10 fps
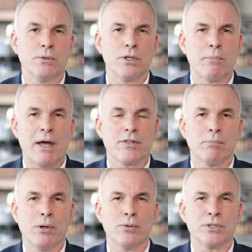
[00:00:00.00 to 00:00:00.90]
in the path to
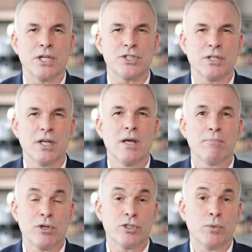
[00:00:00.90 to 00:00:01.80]
polarization,
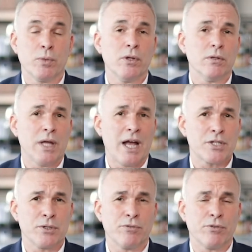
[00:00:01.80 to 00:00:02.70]
because it will
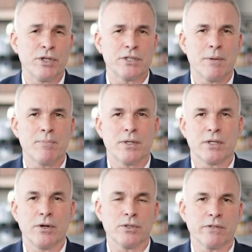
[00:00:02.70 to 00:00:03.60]
actually freeze up the
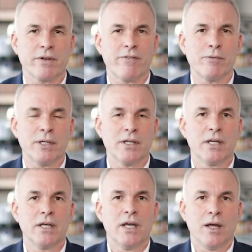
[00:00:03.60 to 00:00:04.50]
gears of government
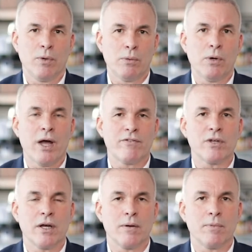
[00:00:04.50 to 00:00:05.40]
and we will have
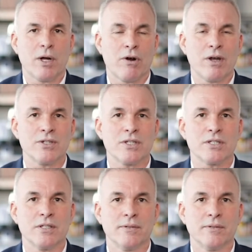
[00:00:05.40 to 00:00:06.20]
a crisis.